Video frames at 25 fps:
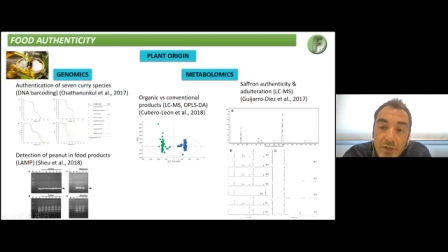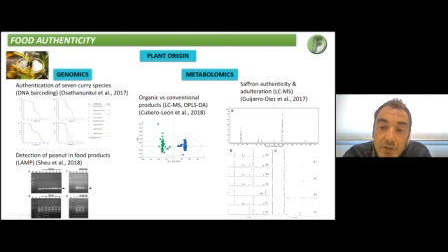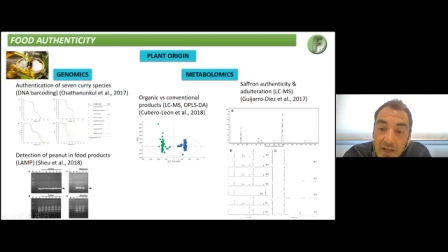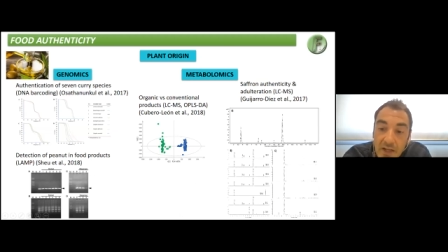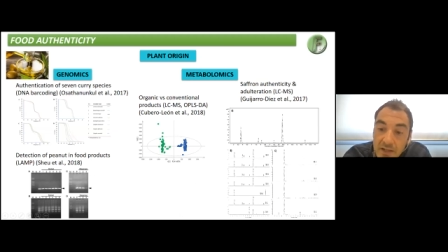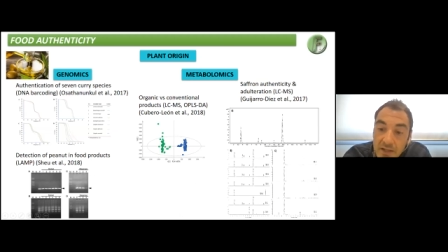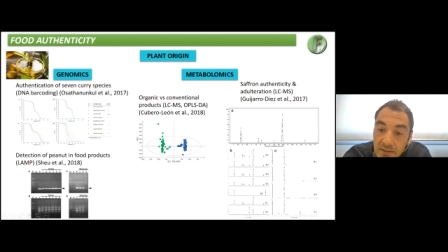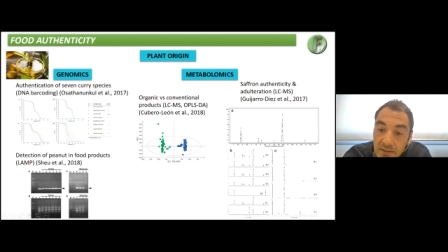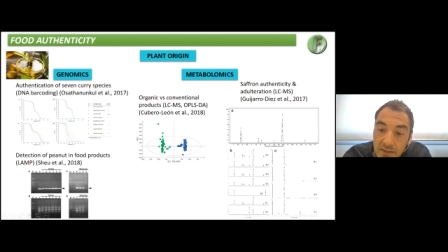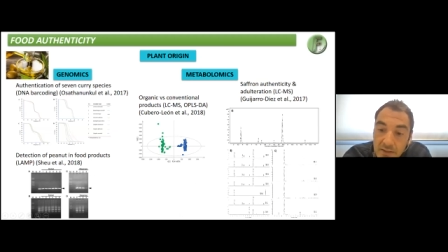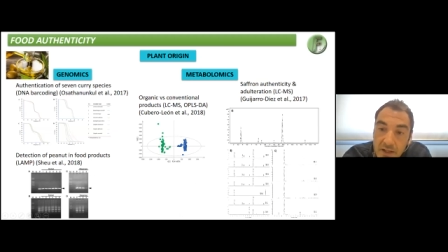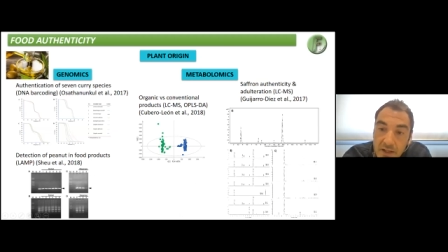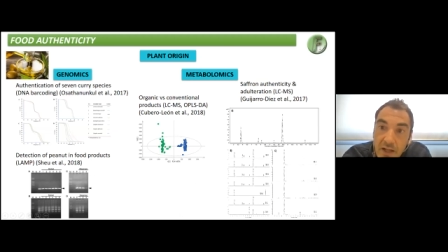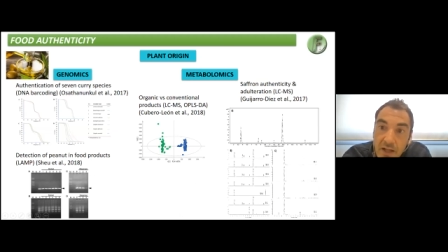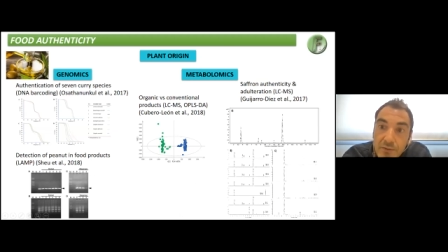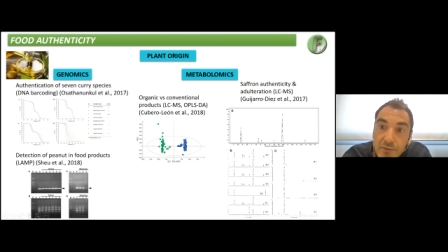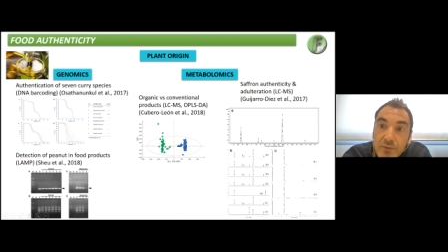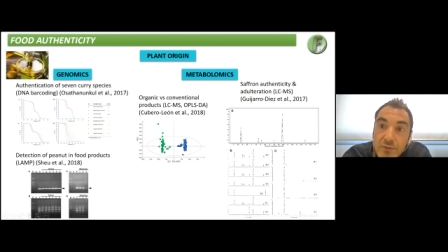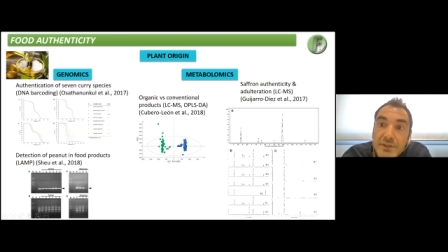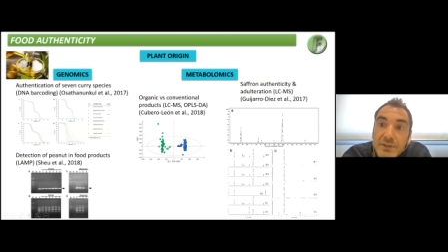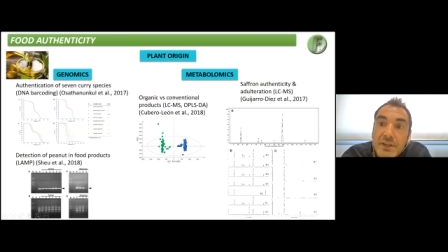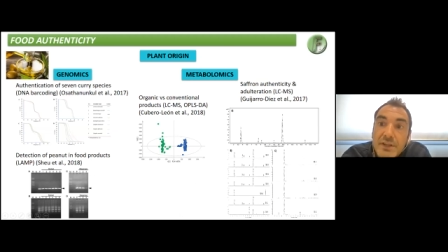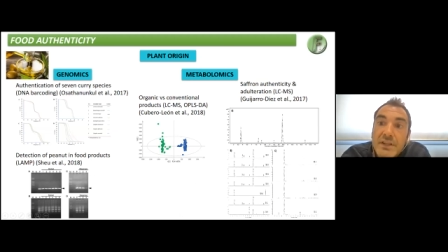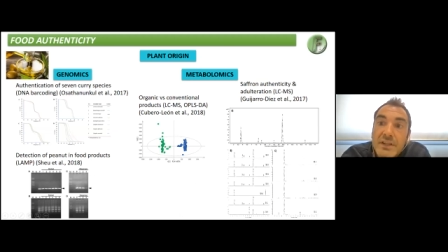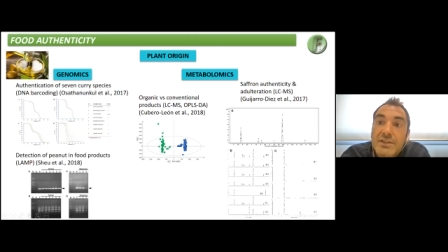and
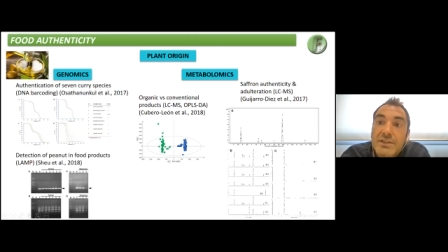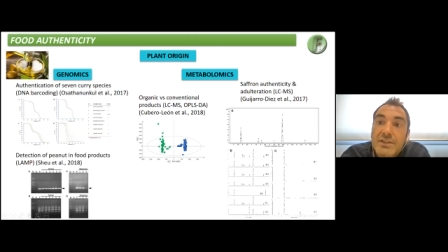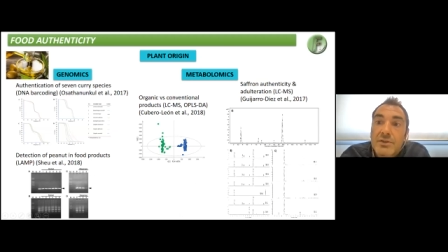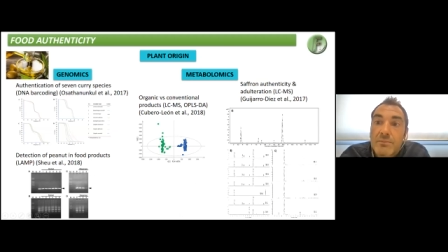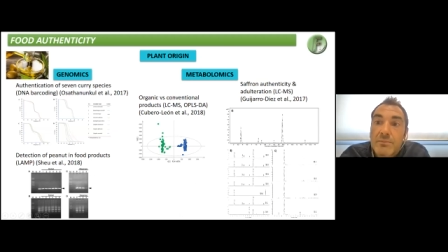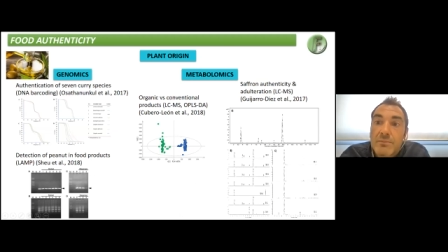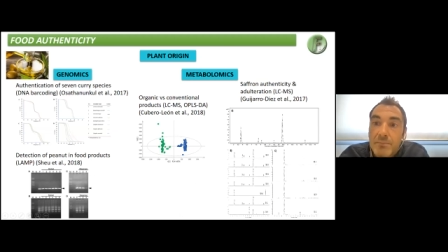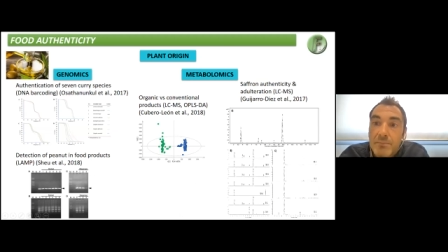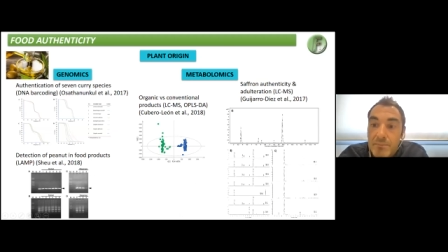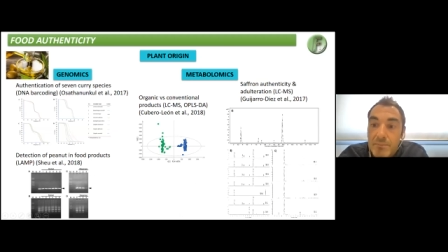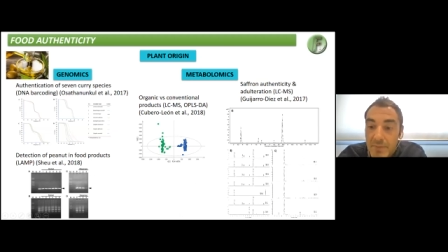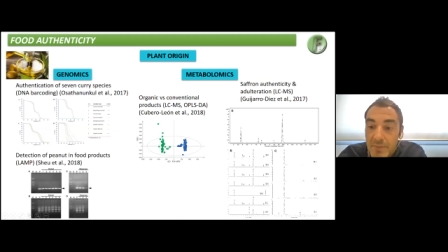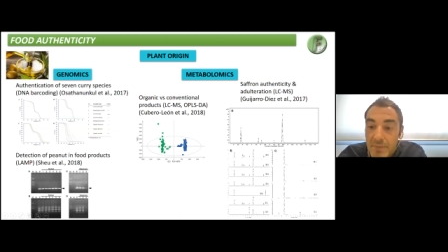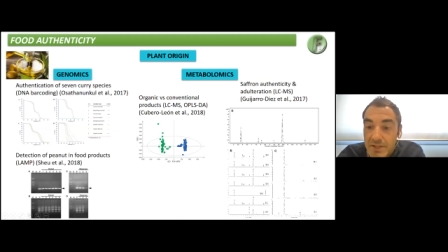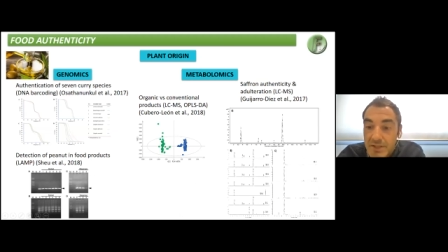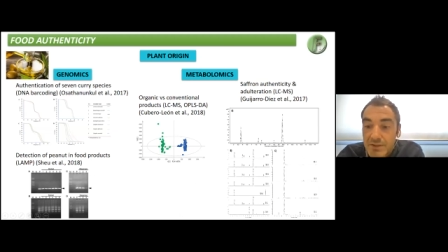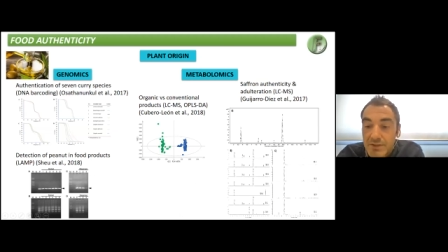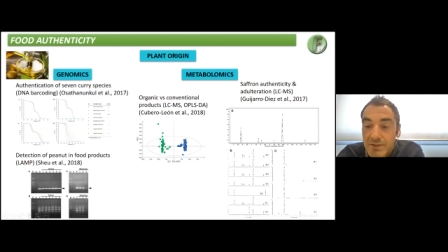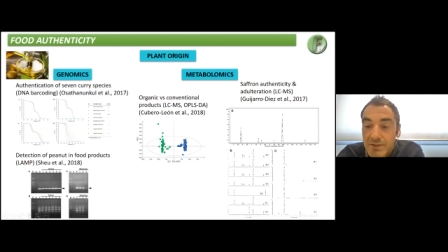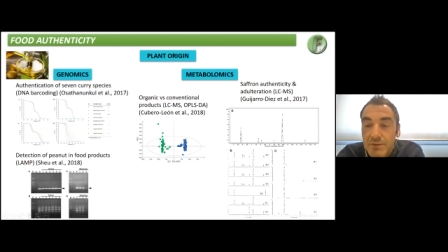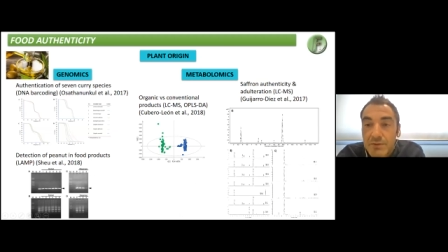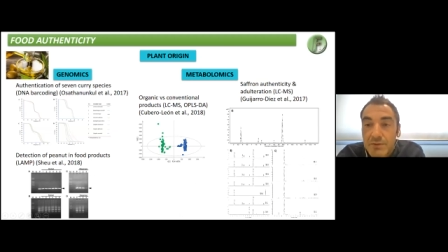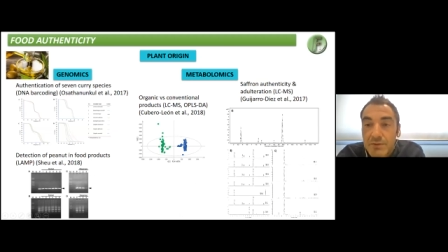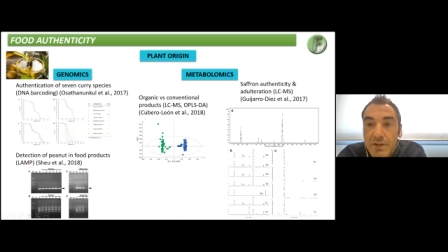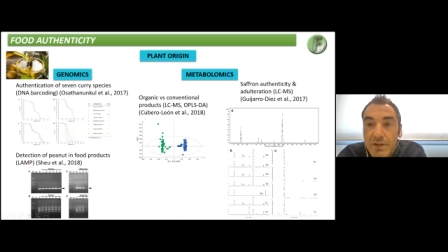adulteration
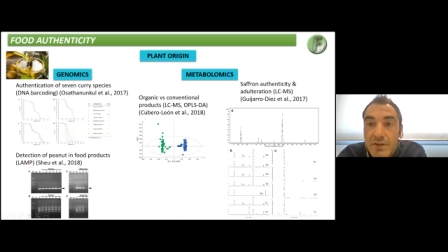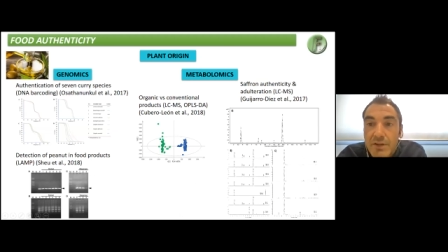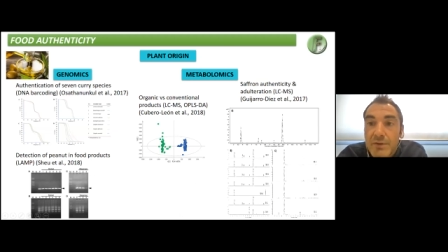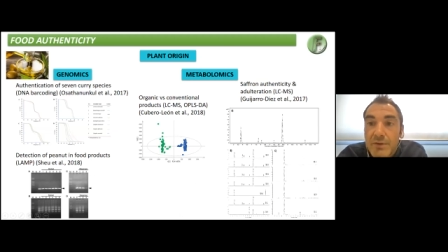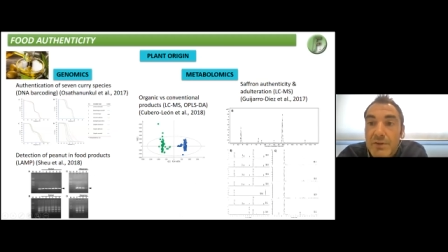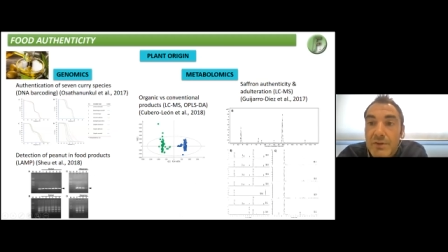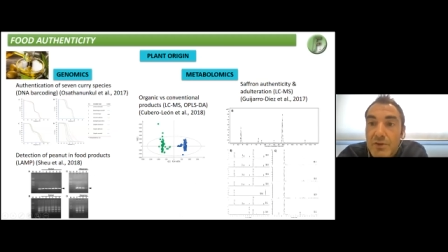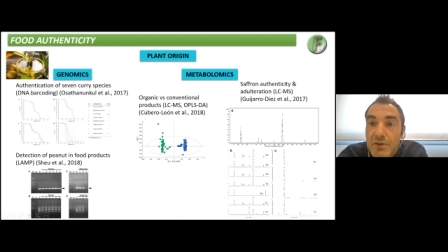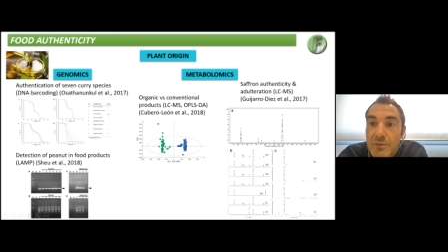based on liquid